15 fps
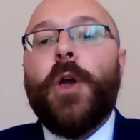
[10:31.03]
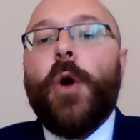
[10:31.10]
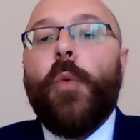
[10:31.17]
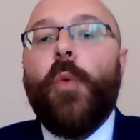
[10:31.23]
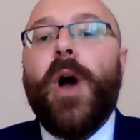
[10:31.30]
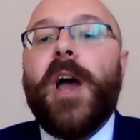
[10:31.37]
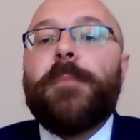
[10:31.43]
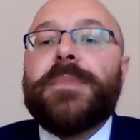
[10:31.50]

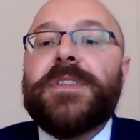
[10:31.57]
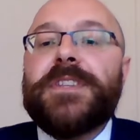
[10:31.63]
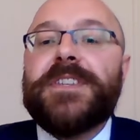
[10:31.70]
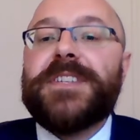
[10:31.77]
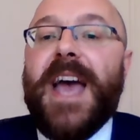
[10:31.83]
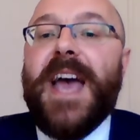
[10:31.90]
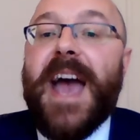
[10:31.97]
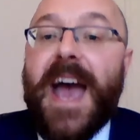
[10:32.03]
What
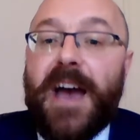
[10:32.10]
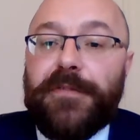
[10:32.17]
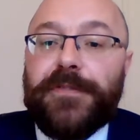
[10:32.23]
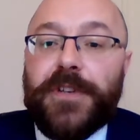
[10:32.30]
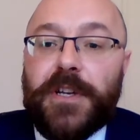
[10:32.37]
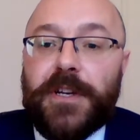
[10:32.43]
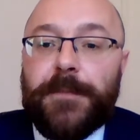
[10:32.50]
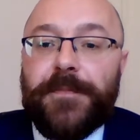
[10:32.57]
happens
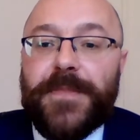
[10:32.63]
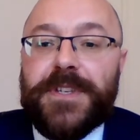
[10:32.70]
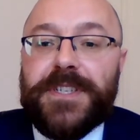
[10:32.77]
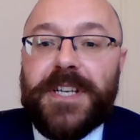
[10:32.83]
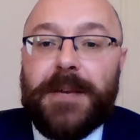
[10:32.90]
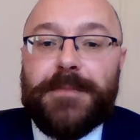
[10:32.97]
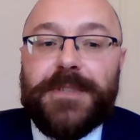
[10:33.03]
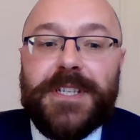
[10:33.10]
after the
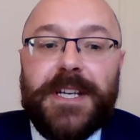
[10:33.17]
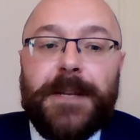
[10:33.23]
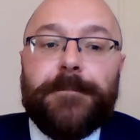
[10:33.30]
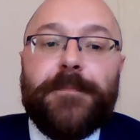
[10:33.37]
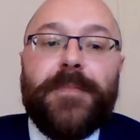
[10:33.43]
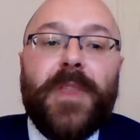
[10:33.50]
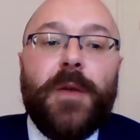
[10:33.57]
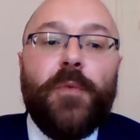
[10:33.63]
CMC?
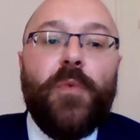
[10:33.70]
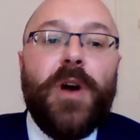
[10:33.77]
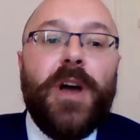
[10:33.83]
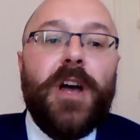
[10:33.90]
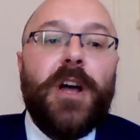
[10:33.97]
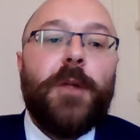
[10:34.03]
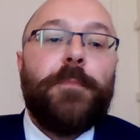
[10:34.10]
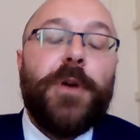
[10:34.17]

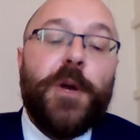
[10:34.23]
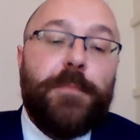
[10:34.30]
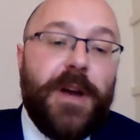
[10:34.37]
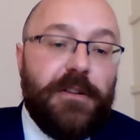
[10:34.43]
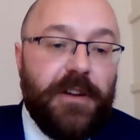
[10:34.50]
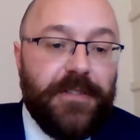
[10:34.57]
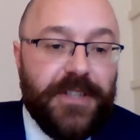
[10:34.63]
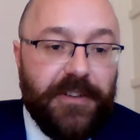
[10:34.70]
Well, per
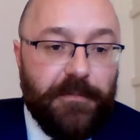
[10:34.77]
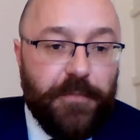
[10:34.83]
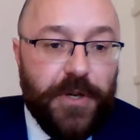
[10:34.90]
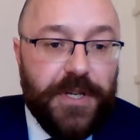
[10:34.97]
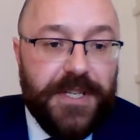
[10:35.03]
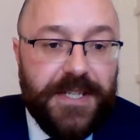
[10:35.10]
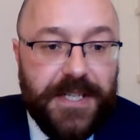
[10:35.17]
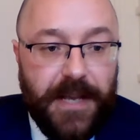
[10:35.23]
paragraph
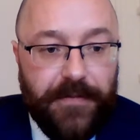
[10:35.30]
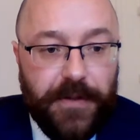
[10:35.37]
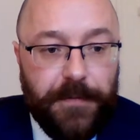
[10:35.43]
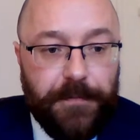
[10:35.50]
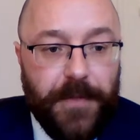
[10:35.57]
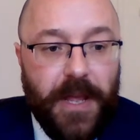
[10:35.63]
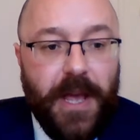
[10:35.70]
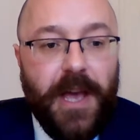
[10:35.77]

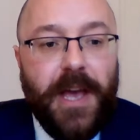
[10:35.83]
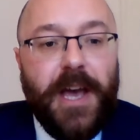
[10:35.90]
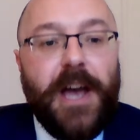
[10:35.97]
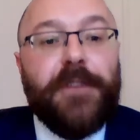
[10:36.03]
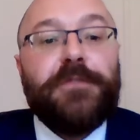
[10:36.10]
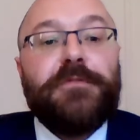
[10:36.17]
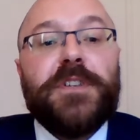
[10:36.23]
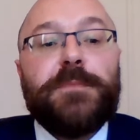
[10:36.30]
7.7,
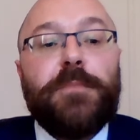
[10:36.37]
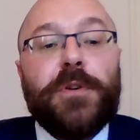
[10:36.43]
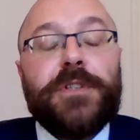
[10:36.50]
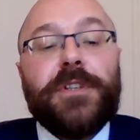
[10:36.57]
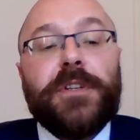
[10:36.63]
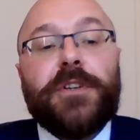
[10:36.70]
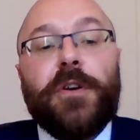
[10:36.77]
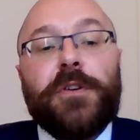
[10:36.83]
after its
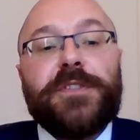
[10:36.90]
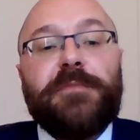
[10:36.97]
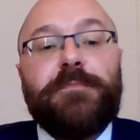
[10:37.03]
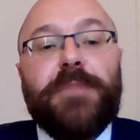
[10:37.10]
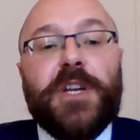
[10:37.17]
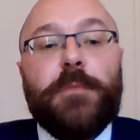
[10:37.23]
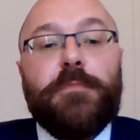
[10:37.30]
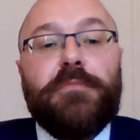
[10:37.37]
budgeted costs have
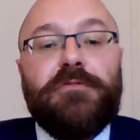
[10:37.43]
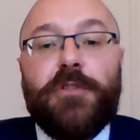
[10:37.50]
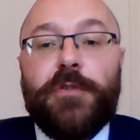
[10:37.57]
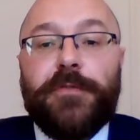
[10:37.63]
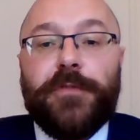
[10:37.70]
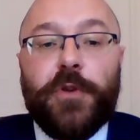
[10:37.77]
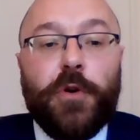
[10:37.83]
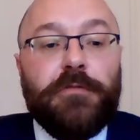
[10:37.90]
been
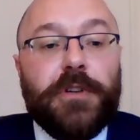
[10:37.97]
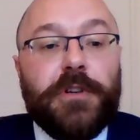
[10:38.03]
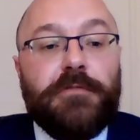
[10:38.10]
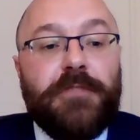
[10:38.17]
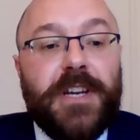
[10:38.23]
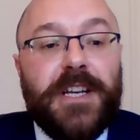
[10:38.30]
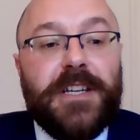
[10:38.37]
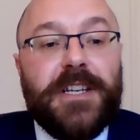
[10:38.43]
approved or
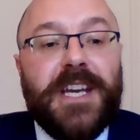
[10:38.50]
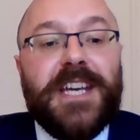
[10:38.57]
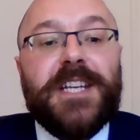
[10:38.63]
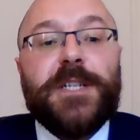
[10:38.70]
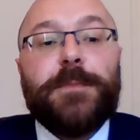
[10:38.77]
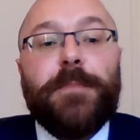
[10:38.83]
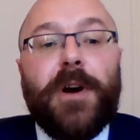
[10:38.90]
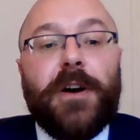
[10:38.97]
agreed,
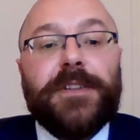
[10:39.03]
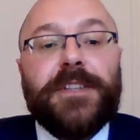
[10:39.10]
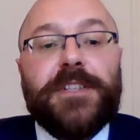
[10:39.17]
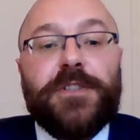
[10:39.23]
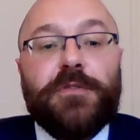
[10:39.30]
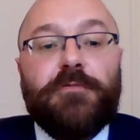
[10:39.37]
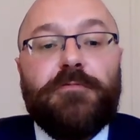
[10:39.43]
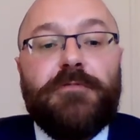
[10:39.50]
each party
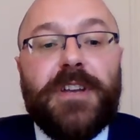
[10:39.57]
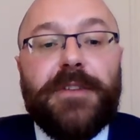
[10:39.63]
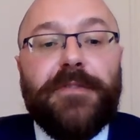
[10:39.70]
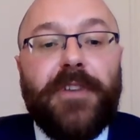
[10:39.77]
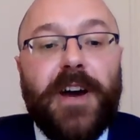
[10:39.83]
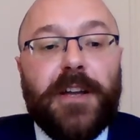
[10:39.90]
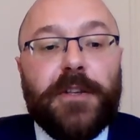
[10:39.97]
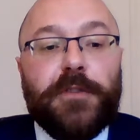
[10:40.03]
shall
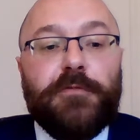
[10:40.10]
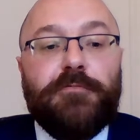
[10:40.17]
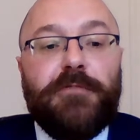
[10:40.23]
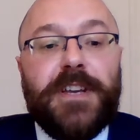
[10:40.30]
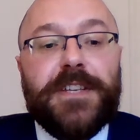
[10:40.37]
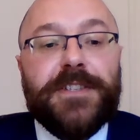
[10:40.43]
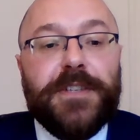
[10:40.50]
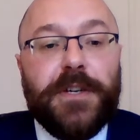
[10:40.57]
refile and
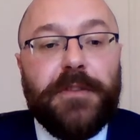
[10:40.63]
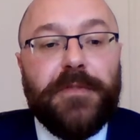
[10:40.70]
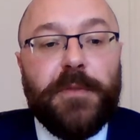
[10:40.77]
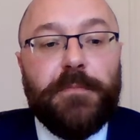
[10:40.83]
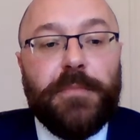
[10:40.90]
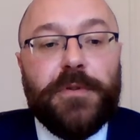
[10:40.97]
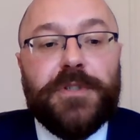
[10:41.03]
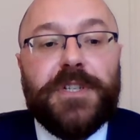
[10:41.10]
reserve the
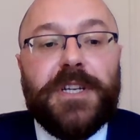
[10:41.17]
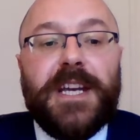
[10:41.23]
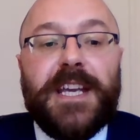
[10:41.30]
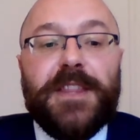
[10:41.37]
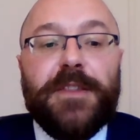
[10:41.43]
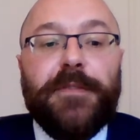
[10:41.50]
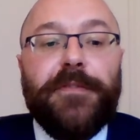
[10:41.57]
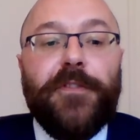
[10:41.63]
budget
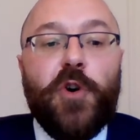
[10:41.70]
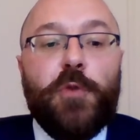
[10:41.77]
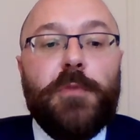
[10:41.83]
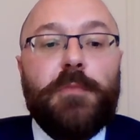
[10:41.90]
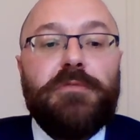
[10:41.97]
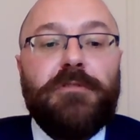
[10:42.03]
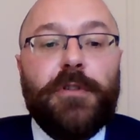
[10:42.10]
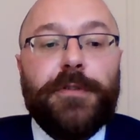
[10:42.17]
in the form
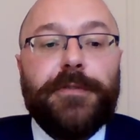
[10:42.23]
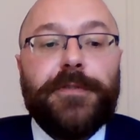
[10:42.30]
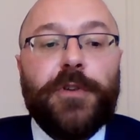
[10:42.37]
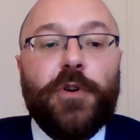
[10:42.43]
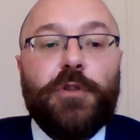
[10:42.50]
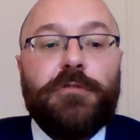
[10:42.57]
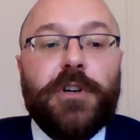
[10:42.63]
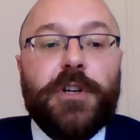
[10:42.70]
approved
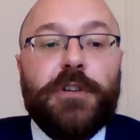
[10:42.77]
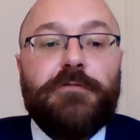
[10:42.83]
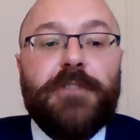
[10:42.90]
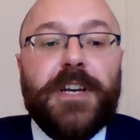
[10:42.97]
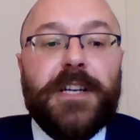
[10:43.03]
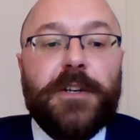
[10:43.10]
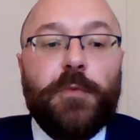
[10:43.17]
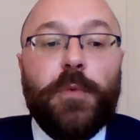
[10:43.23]
or
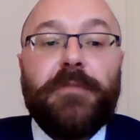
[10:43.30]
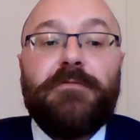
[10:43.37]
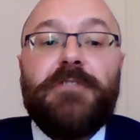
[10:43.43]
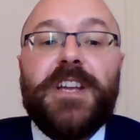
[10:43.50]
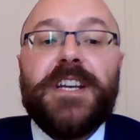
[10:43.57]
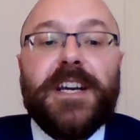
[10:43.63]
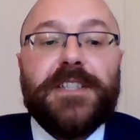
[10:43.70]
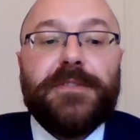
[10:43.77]
agreed with
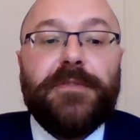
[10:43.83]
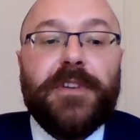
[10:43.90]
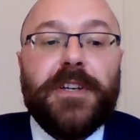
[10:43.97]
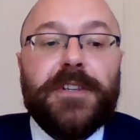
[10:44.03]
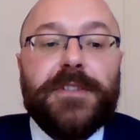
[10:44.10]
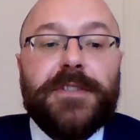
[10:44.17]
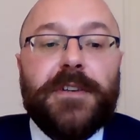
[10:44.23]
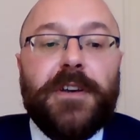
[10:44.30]
recast
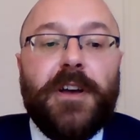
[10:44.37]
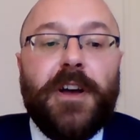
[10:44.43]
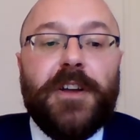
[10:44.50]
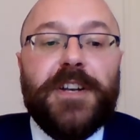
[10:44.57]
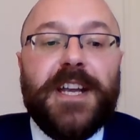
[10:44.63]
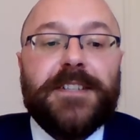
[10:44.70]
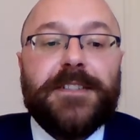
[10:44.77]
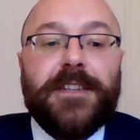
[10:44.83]
figures
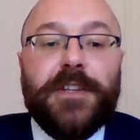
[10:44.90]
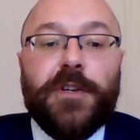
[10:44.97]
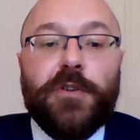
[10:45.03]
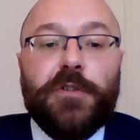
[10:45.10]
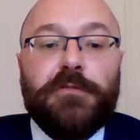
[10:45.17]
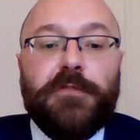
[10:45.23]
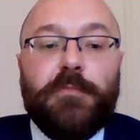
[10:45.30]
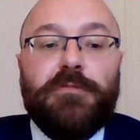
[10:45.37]
next to the
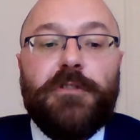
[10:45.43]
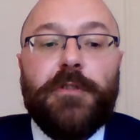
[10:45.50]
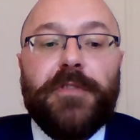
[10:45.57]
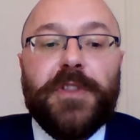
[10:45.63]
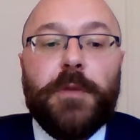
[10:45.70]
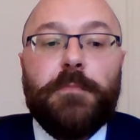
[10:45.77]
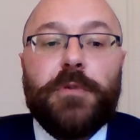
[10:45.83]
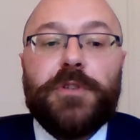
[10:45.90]
order approving
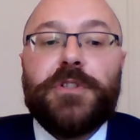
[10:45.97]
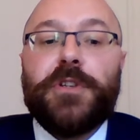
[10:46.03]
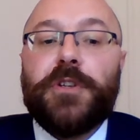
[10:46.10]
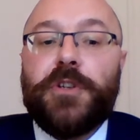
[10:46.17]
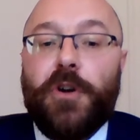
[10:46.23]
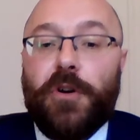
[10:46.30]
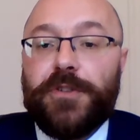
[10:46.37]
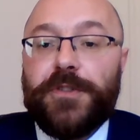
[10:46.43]
the budgeted
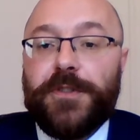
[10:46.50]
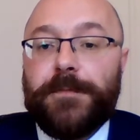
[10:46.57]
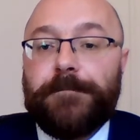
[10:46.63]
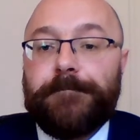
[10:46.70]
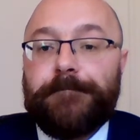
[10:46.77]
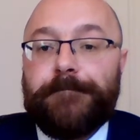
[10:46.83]
costs.